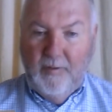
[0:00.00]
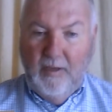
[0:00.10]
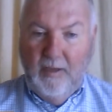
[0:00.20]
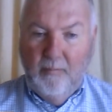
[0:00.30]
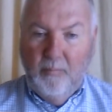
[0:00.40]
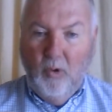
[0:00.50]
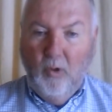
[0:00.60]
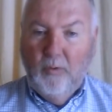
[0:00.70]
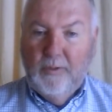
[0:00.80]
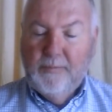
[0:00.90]
And
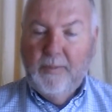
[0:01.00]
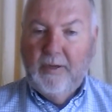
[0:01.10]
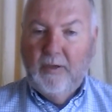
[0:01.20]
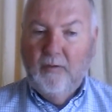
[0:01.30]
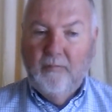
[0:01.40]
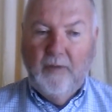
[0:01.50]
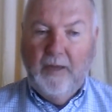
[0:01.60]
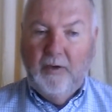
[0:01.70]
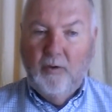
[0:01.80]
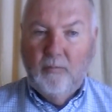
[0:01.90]
polo has been a good
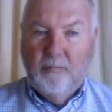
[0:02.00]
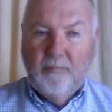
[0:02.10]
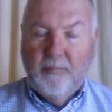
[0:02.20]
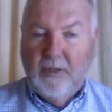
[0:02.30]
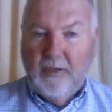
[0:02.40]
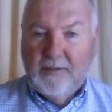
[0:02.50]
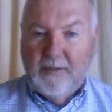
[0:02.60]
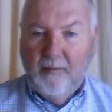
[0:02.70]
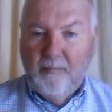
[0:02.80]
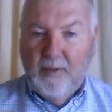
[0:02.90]
venue because
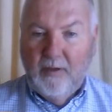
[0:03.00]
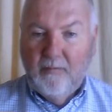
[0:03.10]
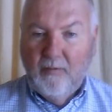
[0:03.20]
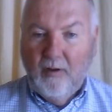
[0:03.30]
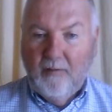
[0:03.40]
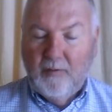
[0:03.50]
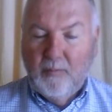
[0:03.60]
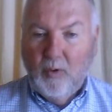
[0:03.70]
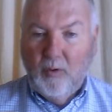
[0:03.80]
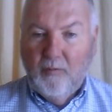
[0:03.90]
I've been involved in
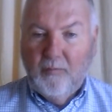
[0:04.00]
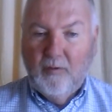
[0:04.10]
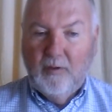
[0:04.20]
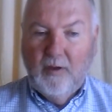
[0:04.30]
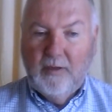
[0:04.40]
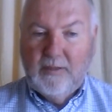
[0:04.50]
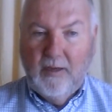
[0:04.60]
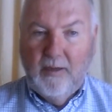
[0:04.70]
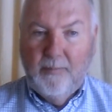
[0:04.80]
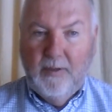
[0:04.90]
polo for a long
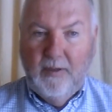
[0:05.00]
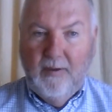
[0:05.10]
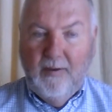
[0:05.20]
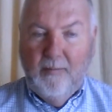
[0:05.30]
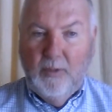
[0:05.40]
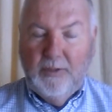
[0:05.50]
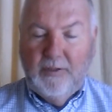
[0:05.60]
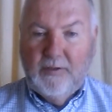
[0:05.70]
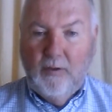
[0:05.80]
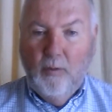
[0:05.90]
time, but
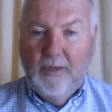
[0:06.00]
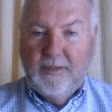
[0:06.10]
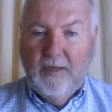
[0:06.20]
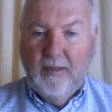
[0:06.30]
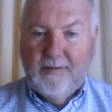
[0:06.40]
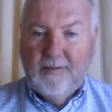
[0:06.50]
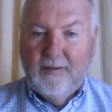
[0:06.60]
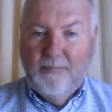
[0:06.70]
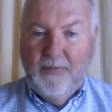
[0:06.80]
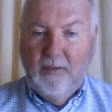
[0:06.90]
there's so much
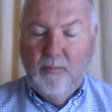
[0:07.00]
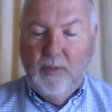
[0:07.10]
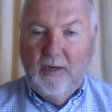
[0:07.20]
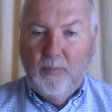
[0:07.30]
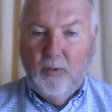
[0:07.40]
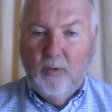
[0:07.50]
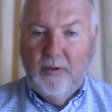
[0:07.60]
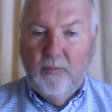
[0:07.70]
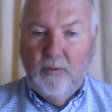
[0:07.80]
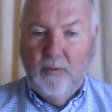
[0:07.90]
else in Manipur
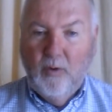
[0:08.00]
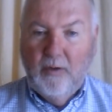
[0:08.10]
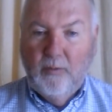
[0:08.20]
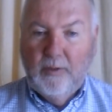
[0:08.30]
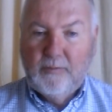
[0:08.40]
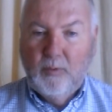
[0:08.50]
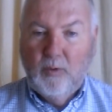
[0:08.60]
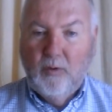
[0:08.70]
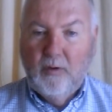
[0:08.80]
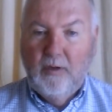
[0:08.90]
that we want to
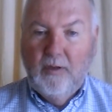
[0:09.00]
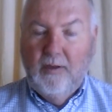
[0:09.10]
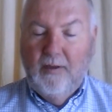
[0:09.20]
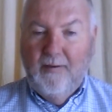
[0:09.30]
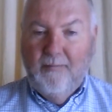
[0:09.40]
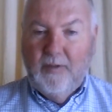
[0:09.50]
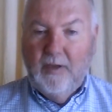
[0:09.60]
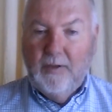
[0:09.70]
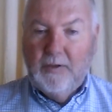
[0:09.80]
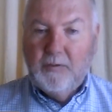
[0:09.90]
explore.
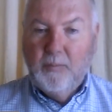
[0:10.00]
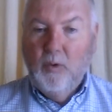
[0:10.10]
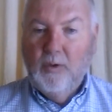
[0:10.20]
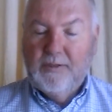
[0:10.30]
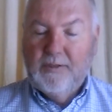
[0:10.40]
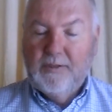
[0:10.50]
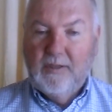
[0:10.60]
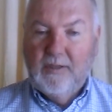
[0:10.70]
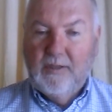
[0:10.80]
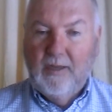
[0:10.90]
The other sports
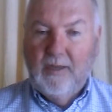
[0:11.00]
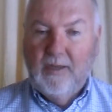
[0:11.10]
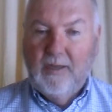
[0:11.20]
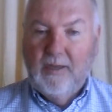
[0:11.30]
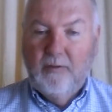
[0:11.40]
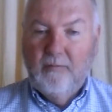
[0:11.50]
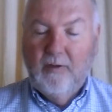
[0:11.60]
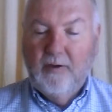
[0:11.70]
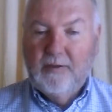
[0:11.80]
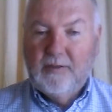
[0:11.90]
that are made.
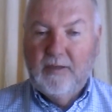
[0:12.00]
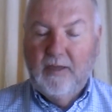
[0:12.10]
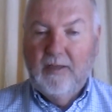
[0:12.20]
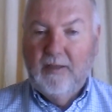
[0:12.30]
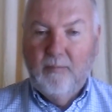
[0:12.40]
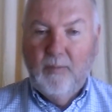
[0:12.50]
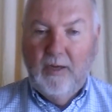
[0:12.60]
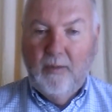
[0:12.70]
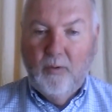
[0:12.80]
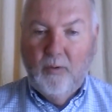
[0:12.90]
We understand that
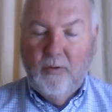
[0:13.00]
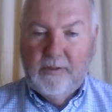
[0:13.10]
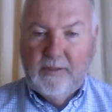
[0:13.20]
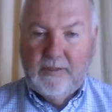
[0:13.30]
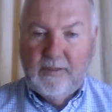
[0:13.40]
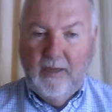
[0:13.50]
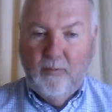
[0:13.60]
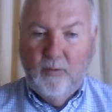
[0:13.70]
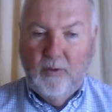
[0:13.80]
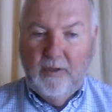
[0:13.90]
Manipur is the
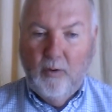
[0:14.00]
state where the